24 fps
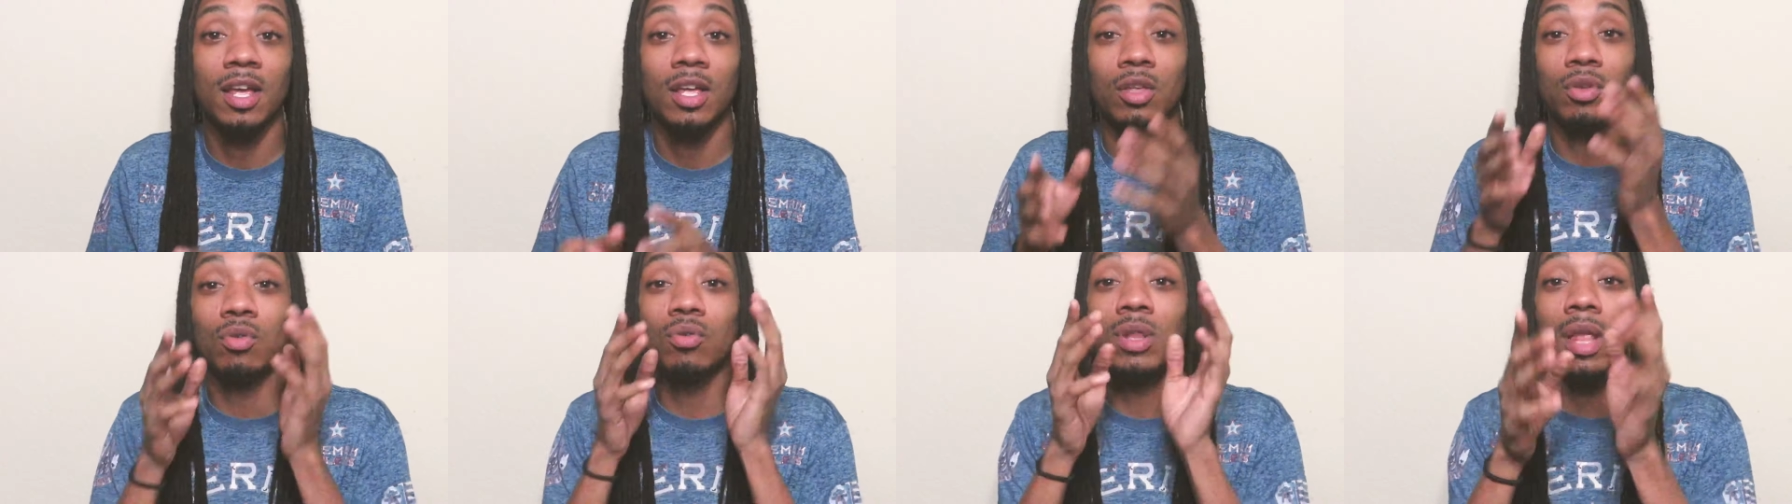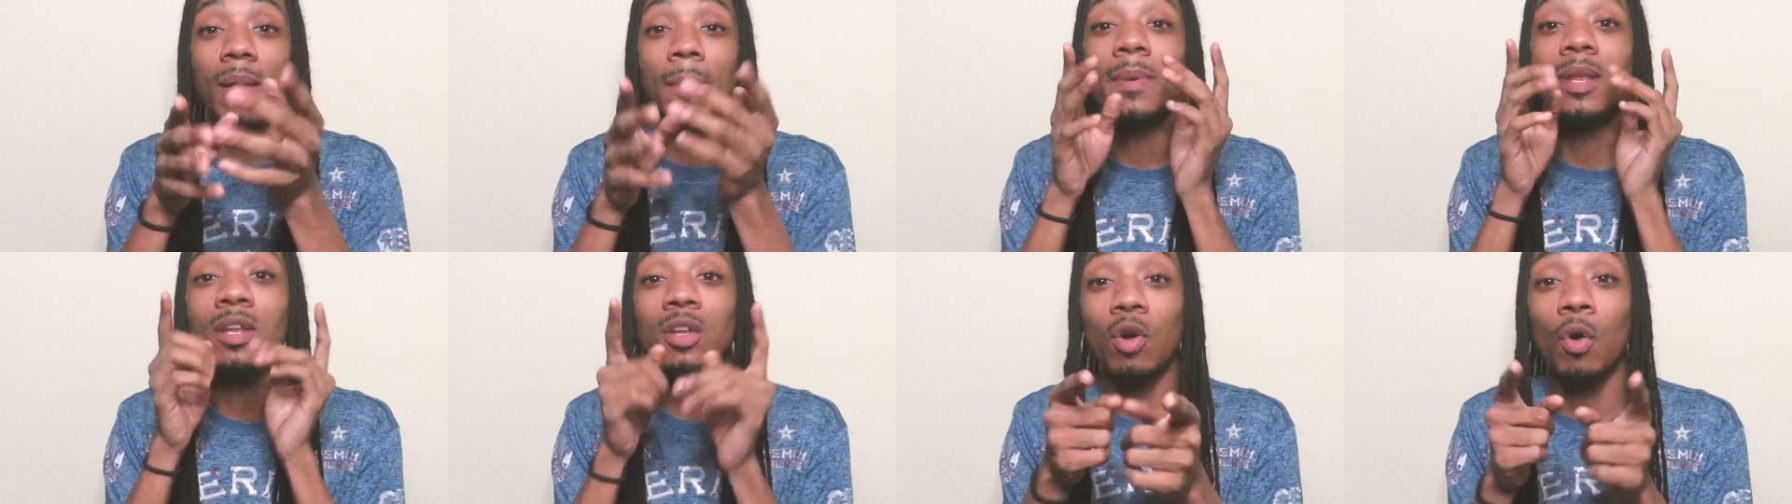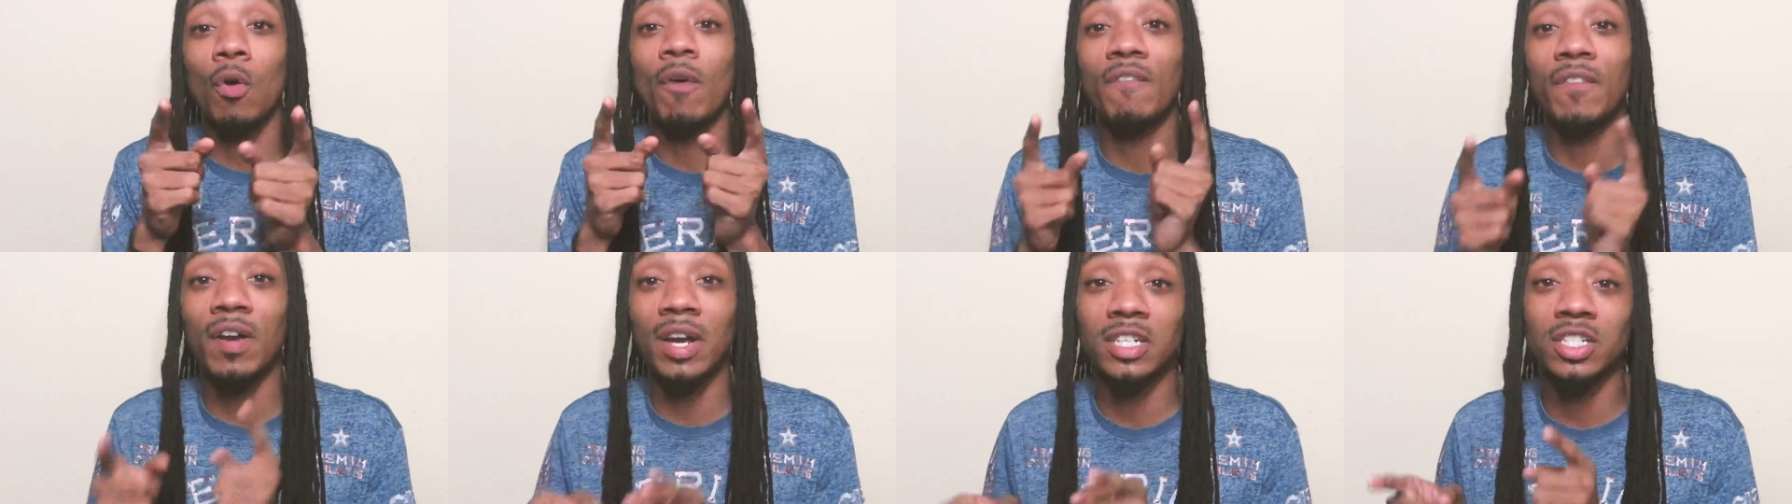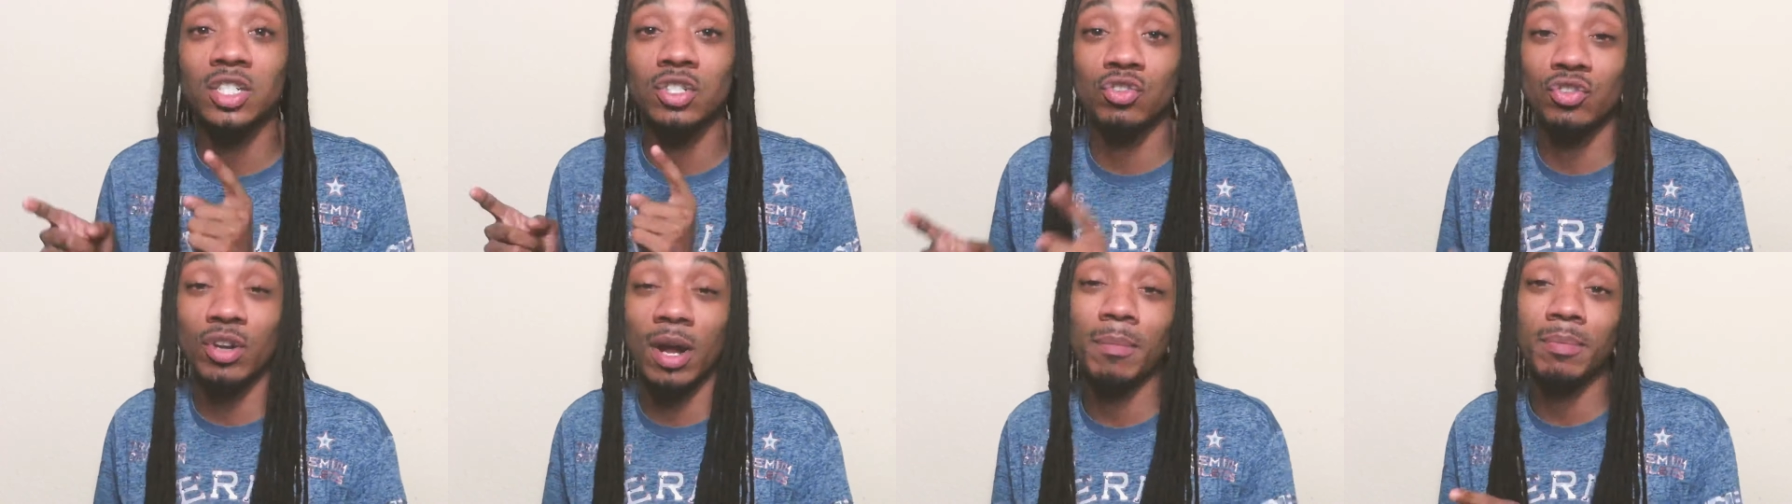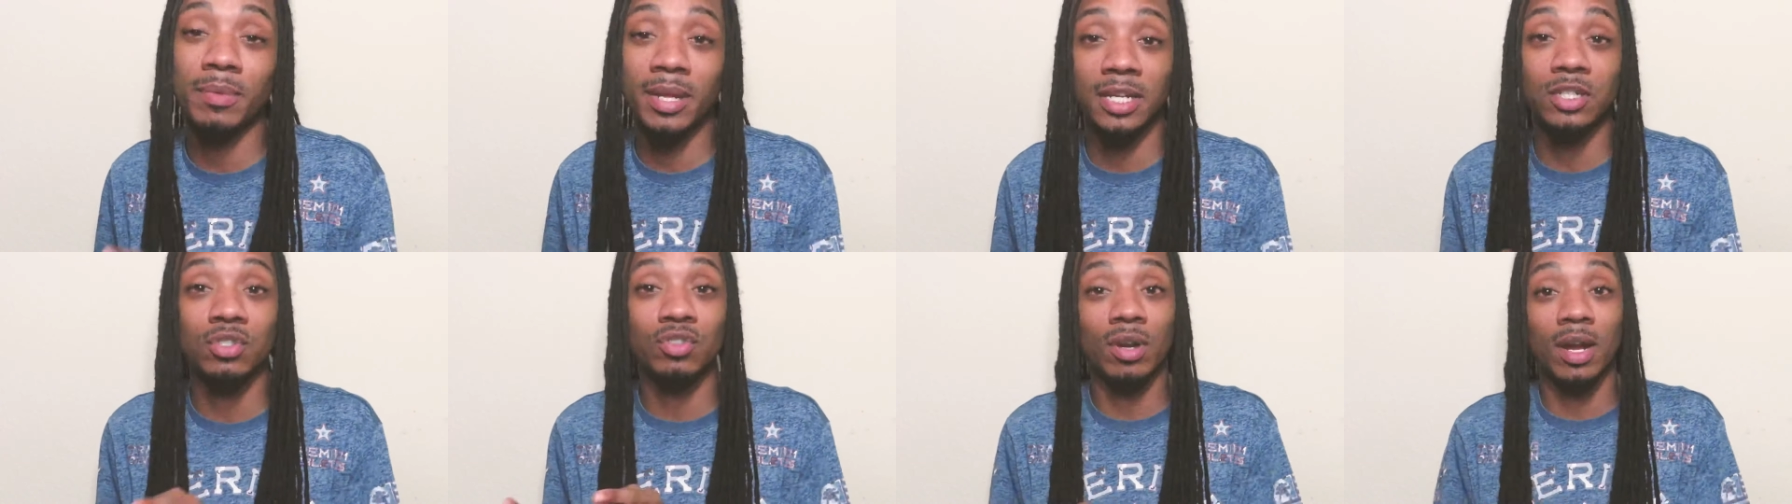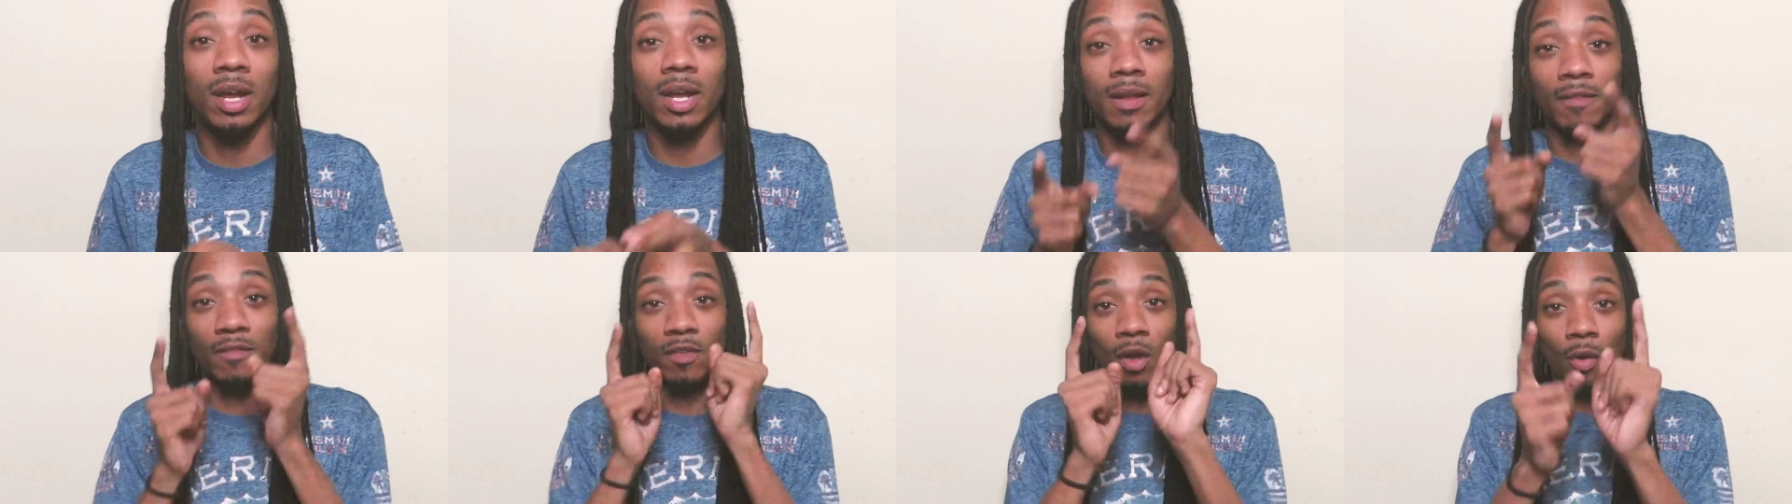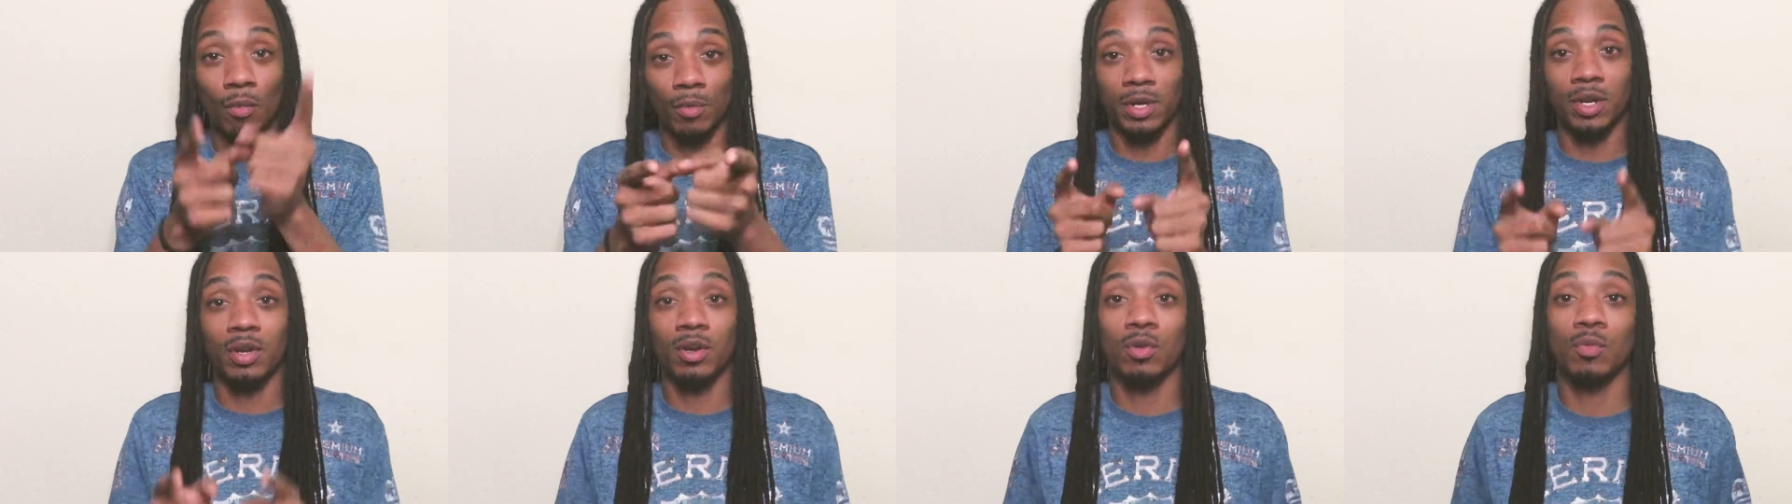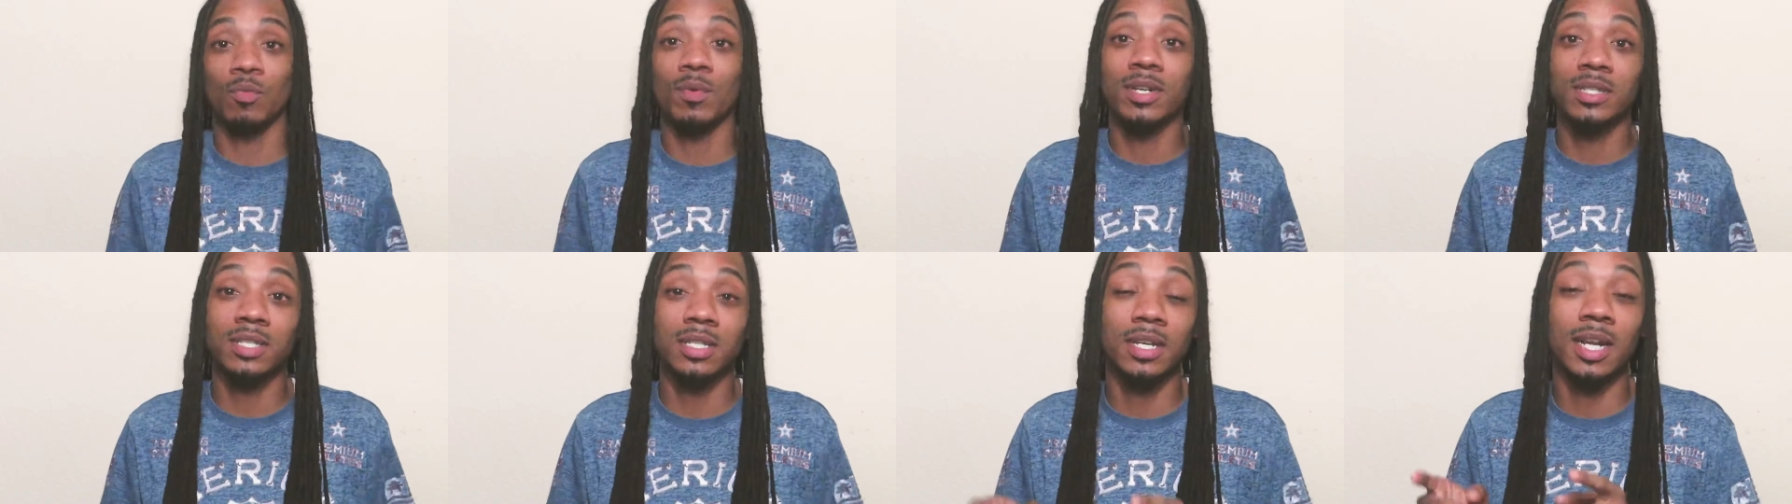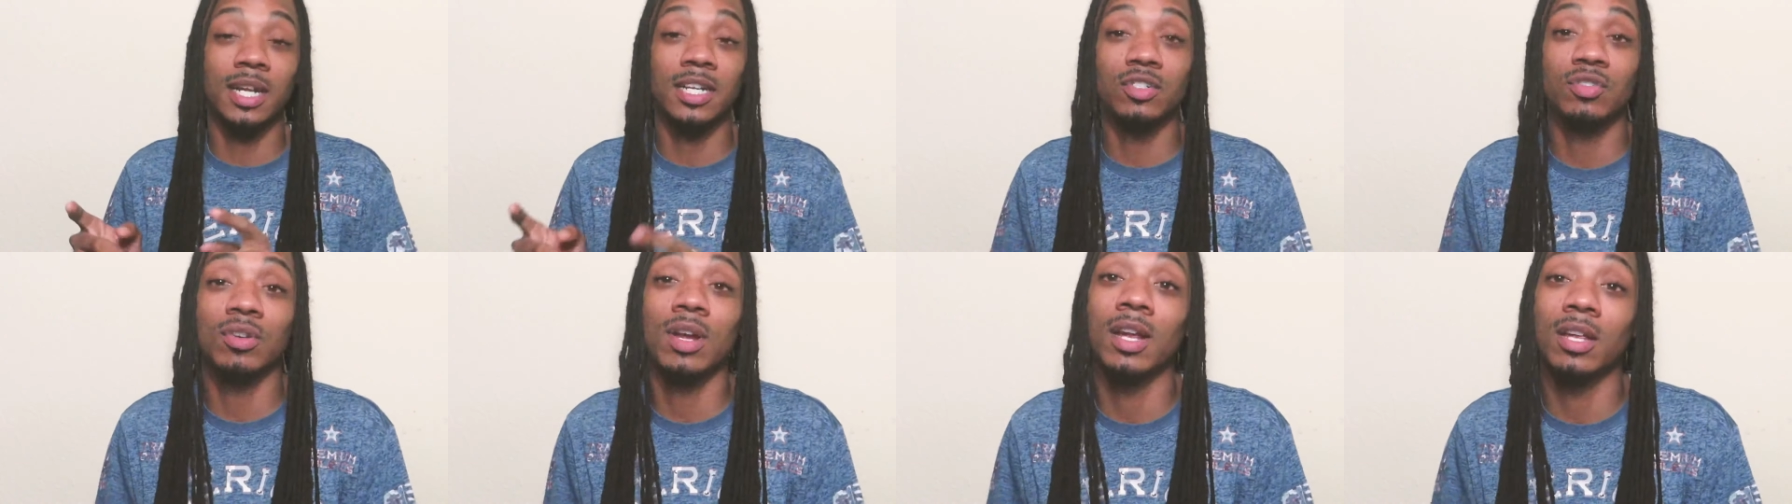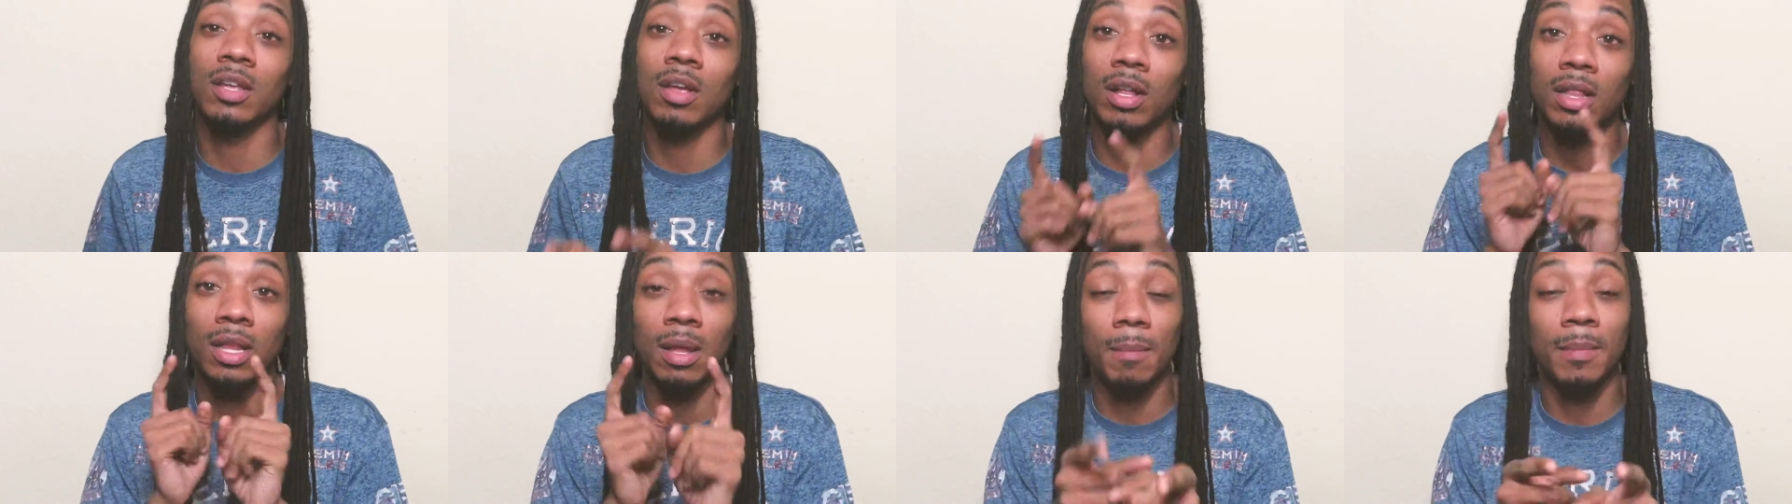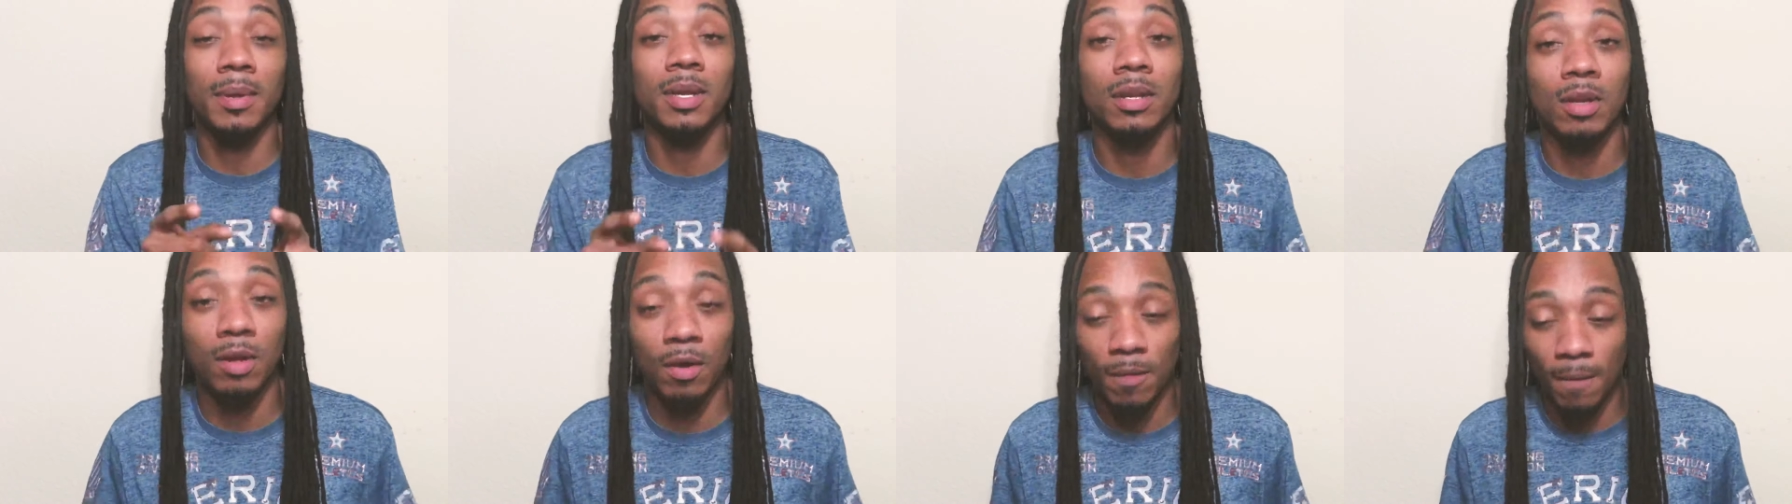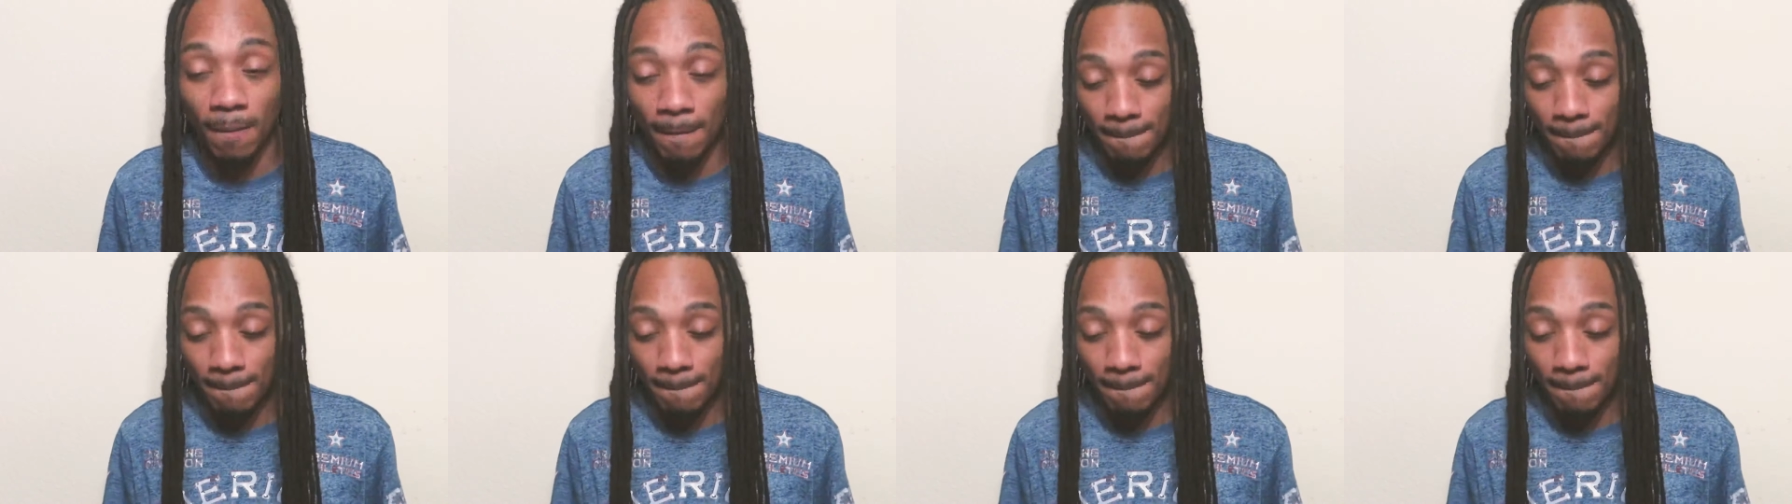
You let me know if I should drop that track. If y'all wanna hear the rest of that track, y'all let me know.